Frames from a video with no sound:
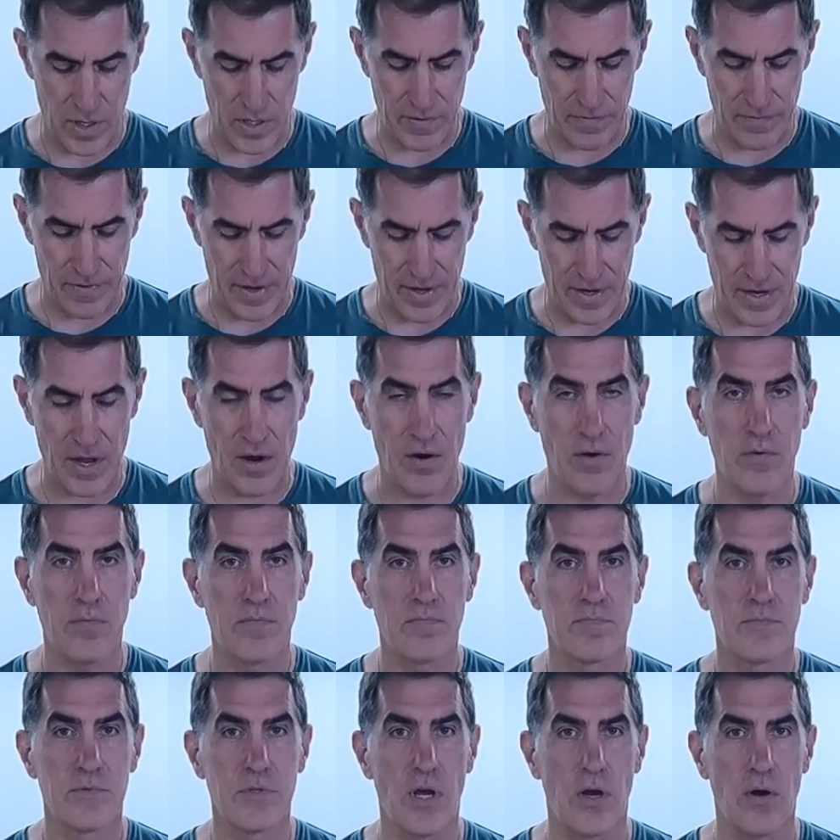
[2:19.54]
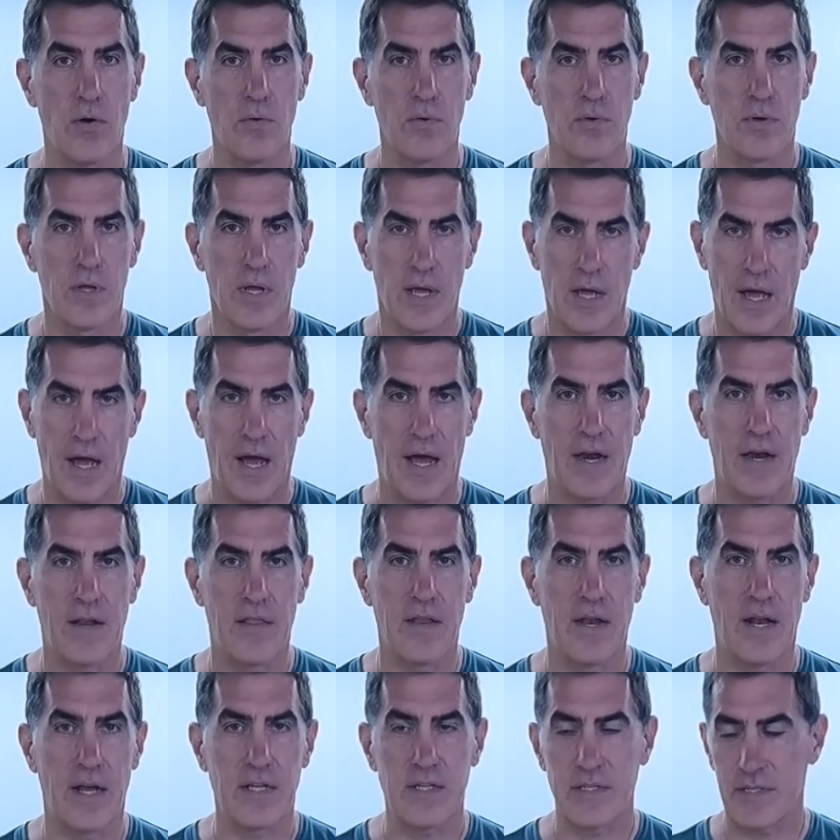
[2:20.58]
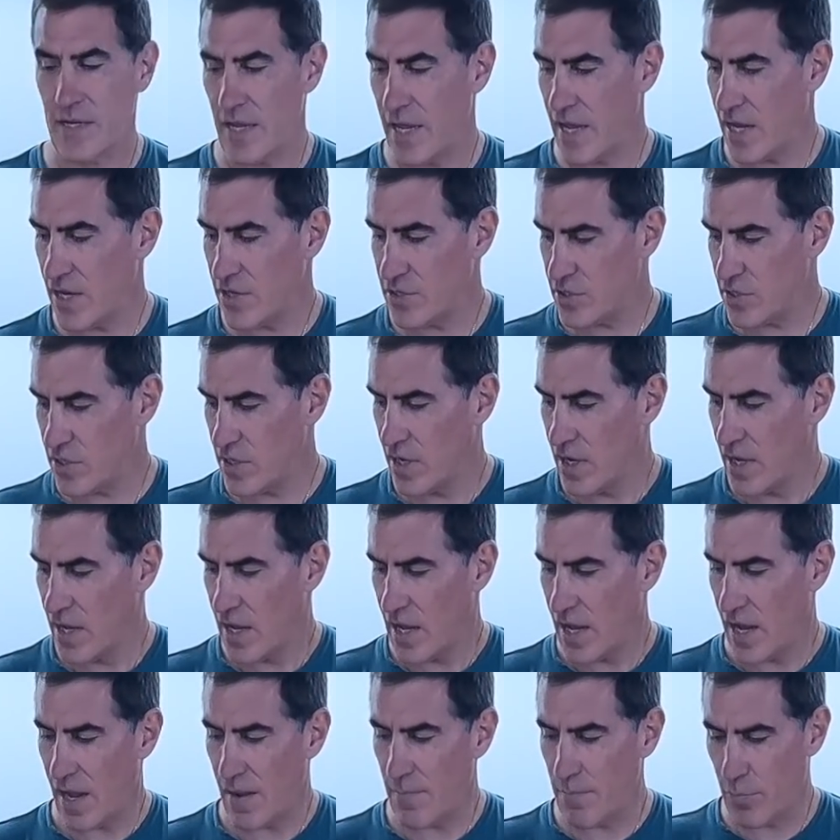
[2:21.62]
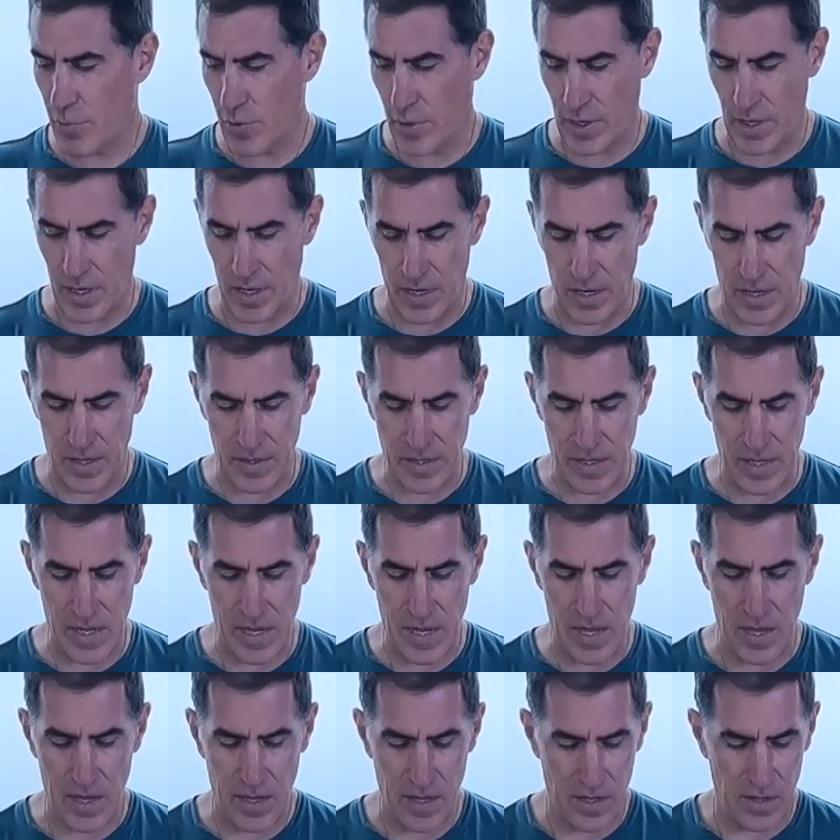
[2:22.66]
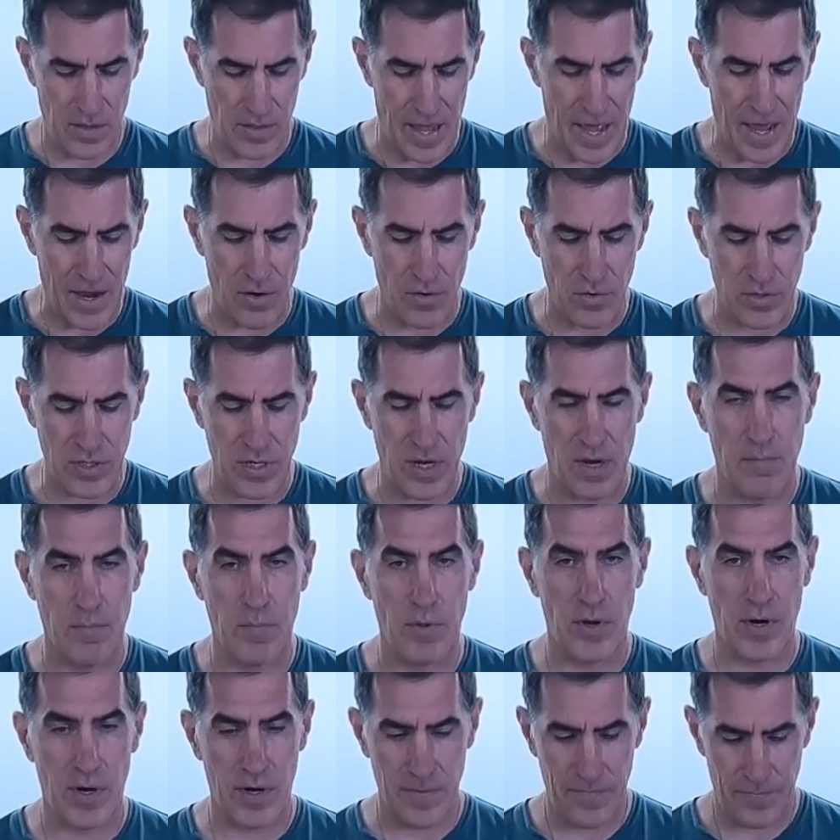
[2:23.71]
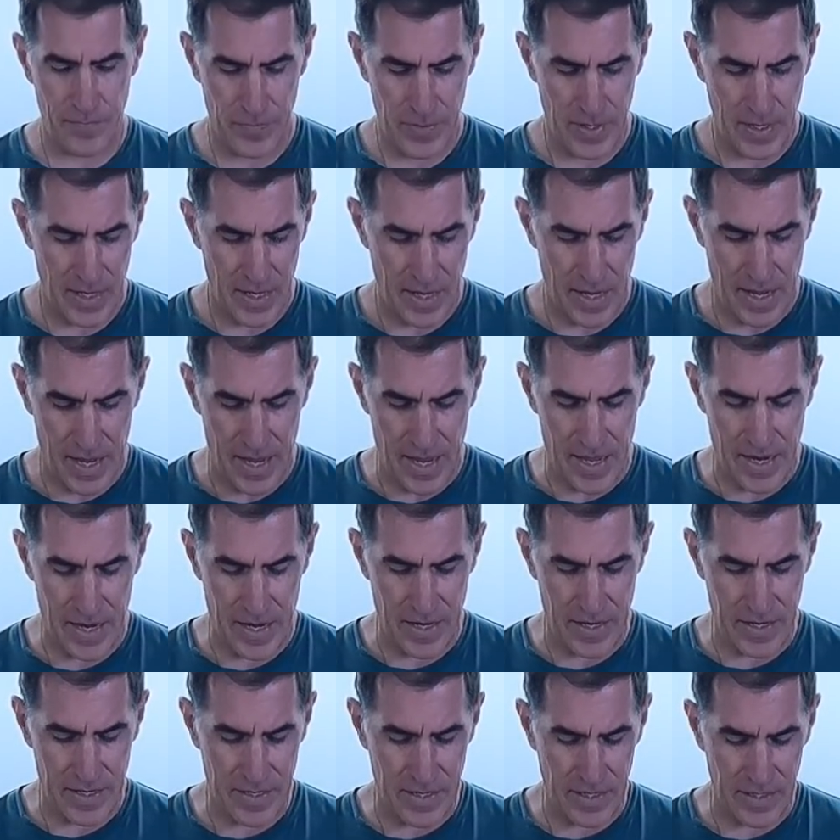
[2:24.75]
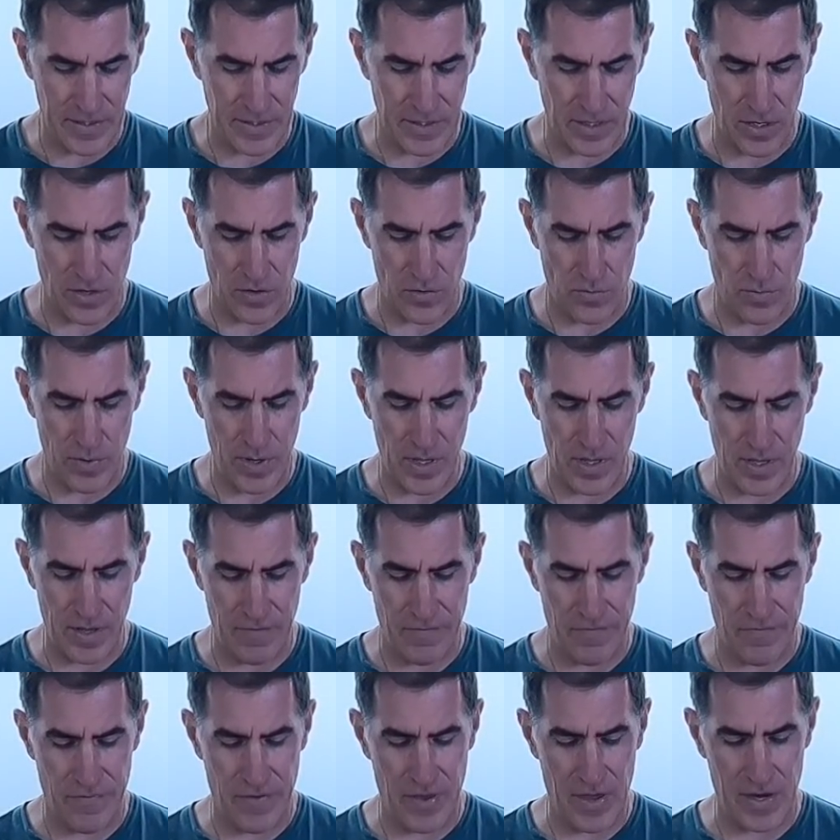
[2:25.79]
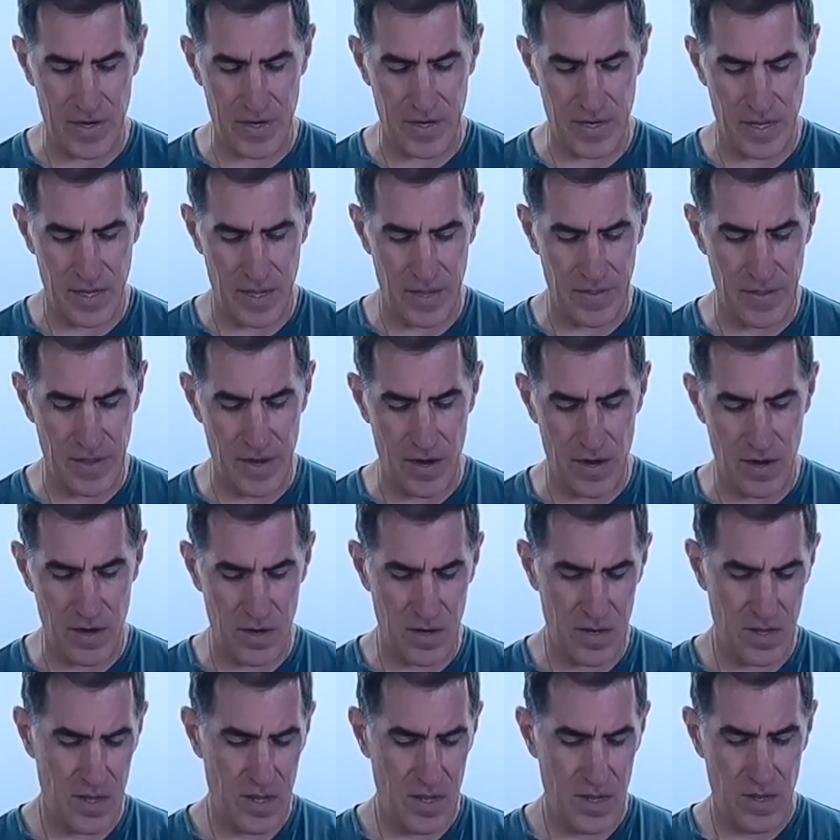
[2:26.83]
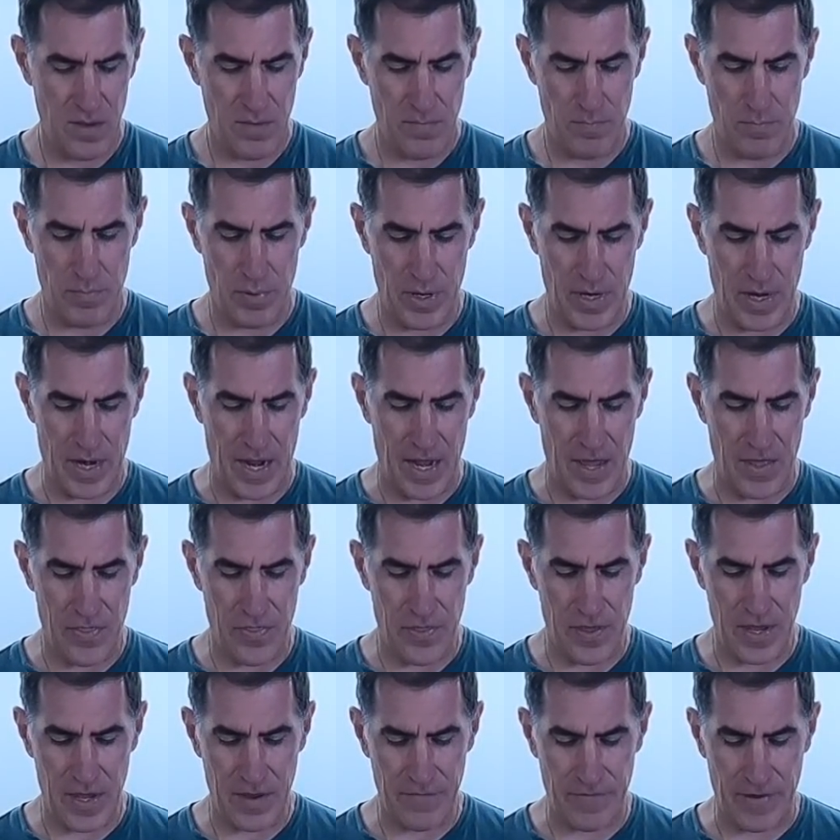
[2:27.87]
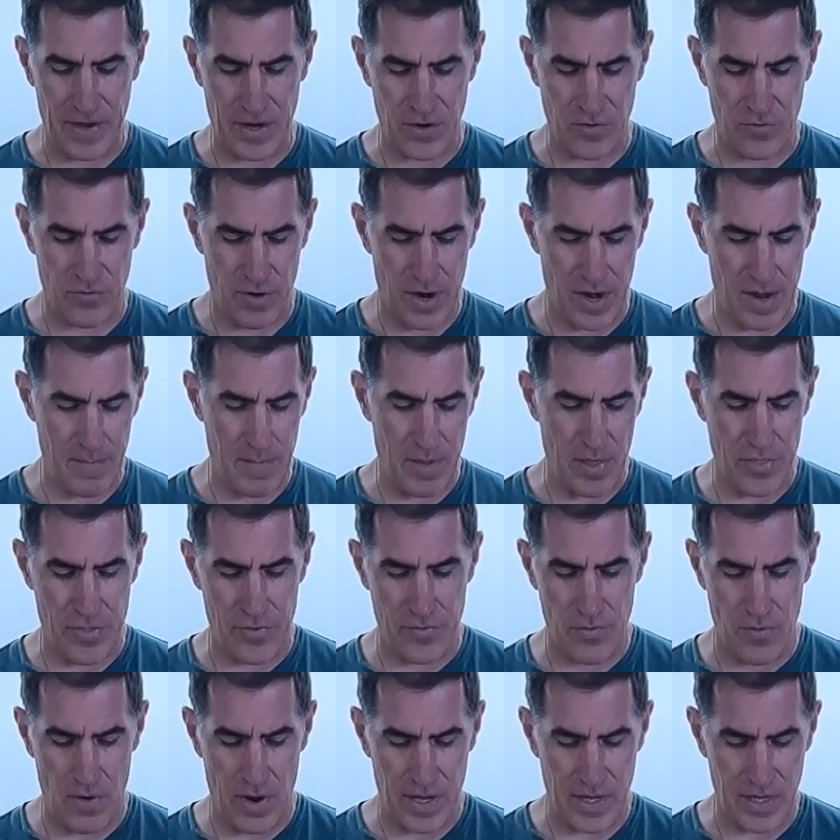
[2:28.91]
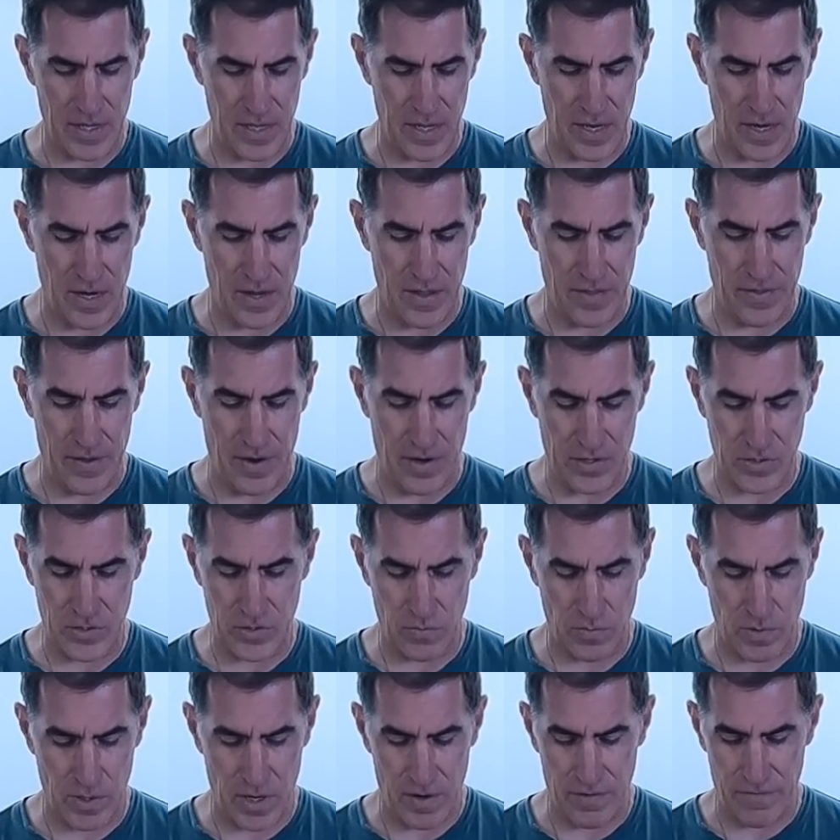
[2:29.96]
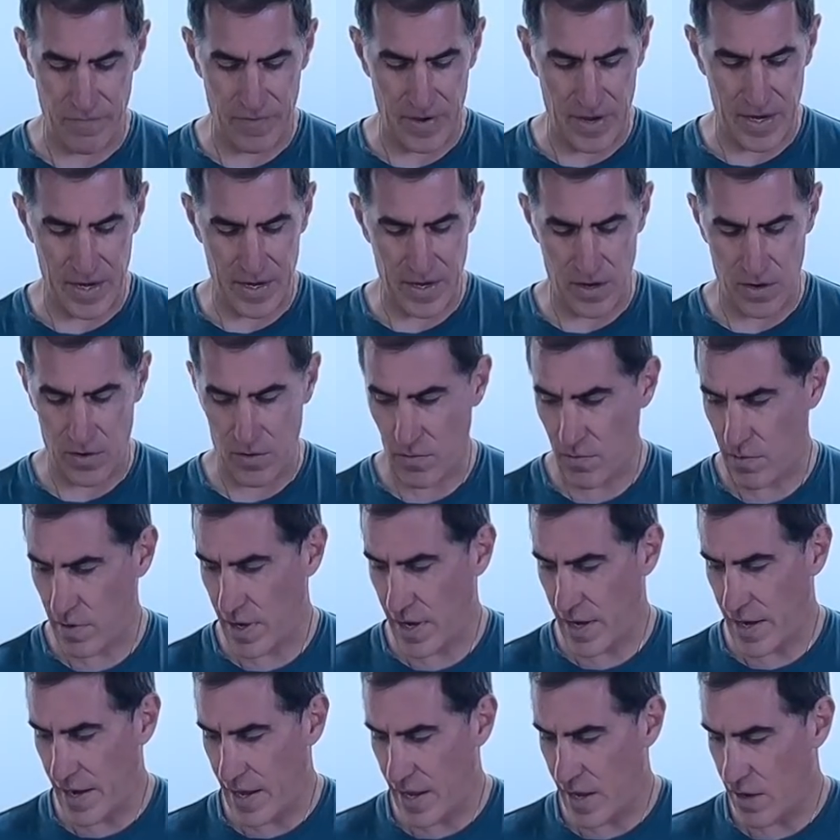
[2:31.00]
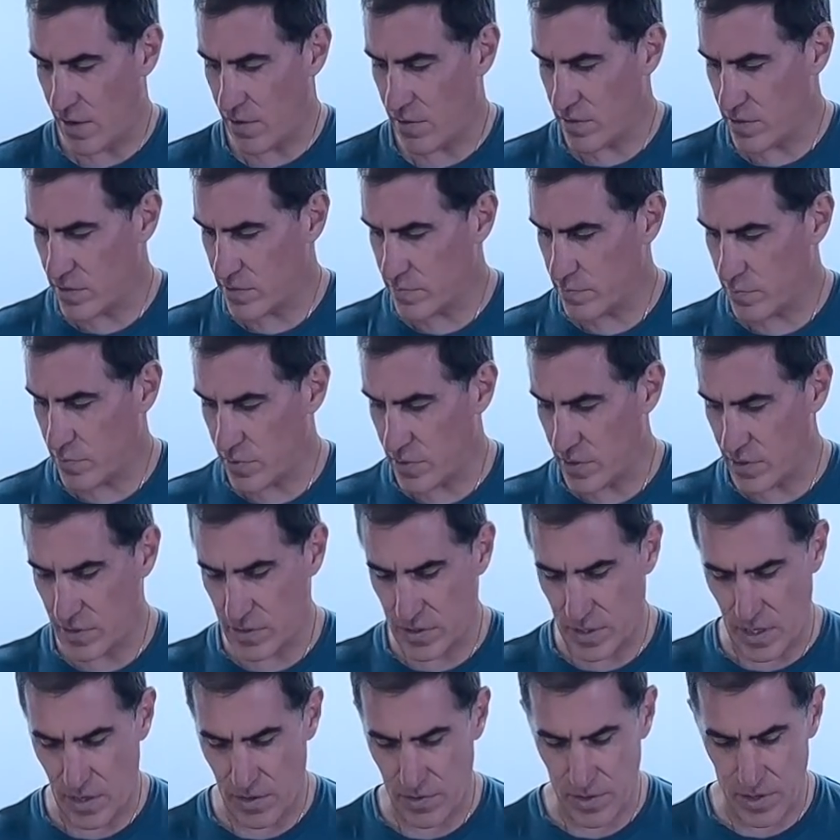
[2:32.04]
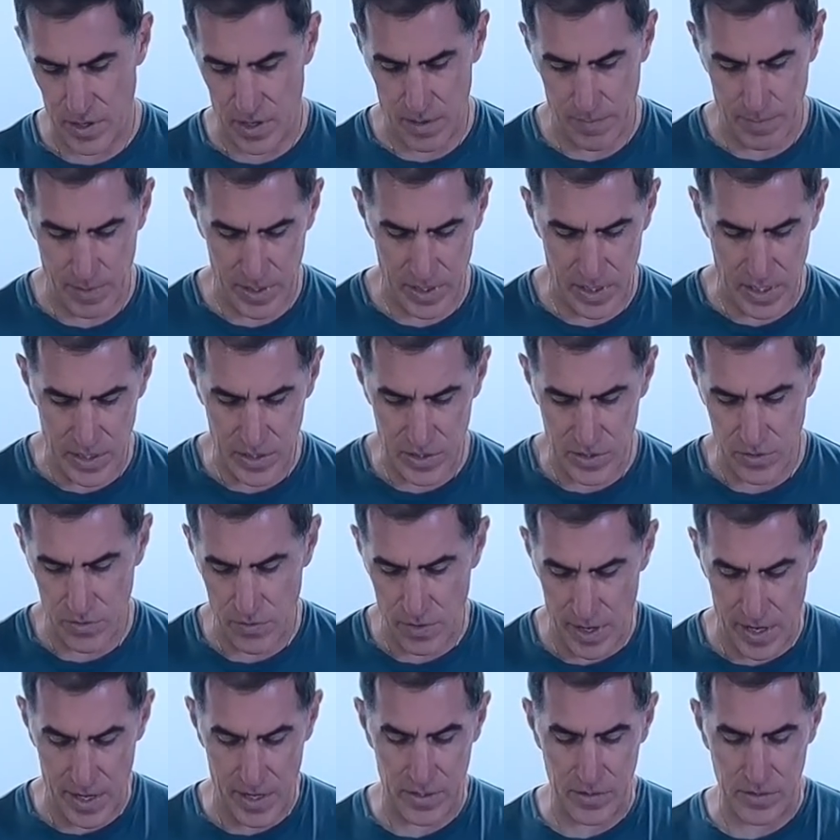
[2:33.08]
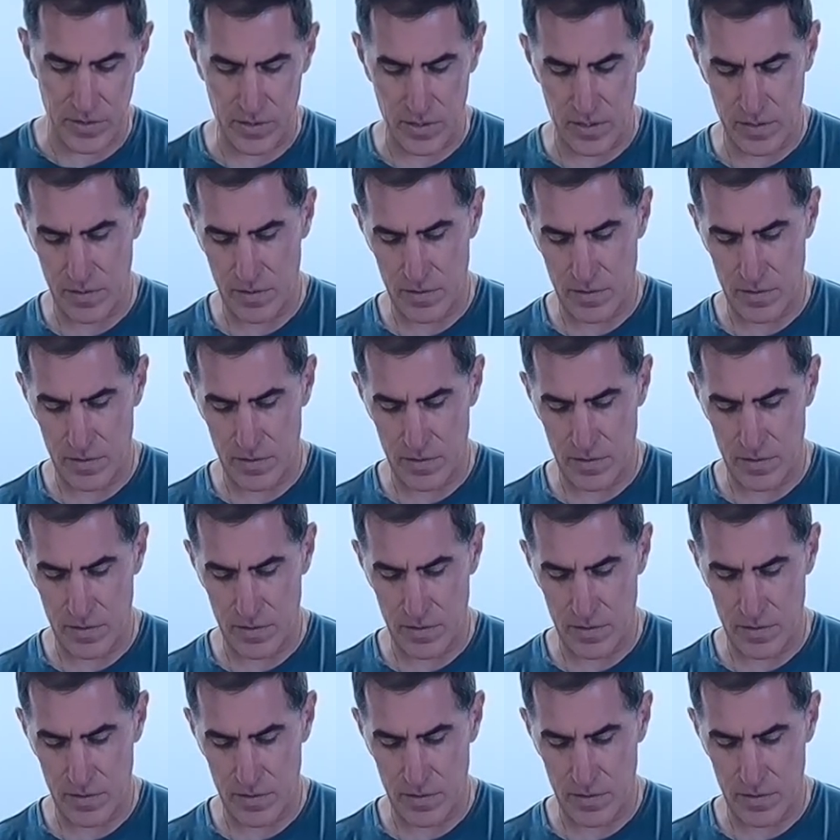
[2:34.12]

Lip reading: going to find out. So on to the next stage. I'm putting it in the lotto tumbler and it doesn't really fit in there, but I think if I cram it through I can get it in there. So we're going to find out right now. Put this down here, I might need 2 hands.